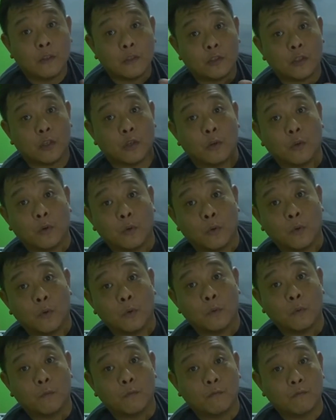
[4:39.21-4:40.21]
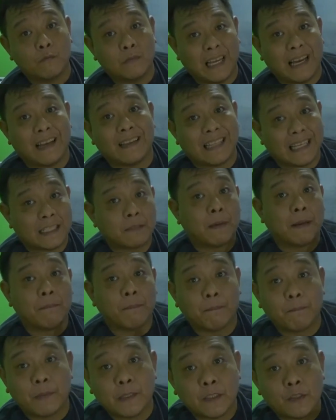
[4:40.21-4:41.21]
So yeah, that's my
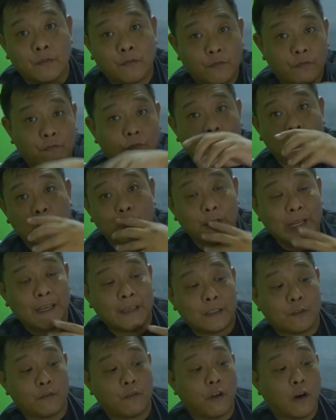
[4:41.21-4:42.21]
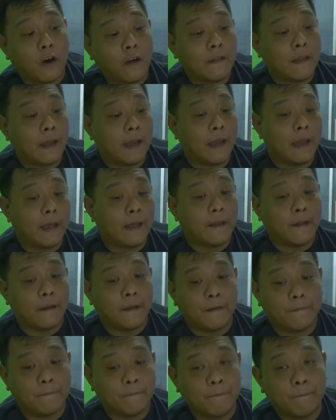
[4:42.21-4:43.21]
purpose for today's vlog
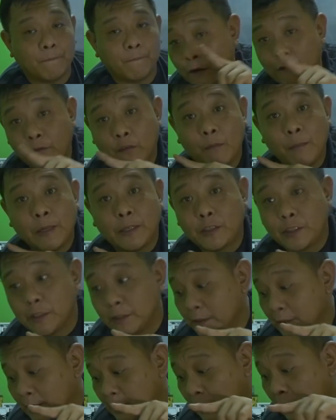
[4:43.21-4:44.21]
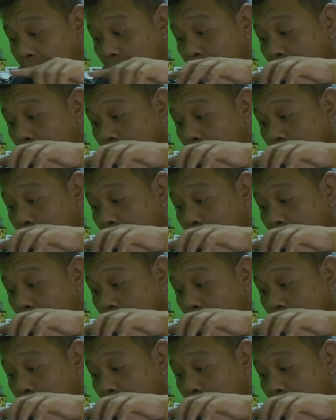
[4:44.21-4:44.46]
and informations.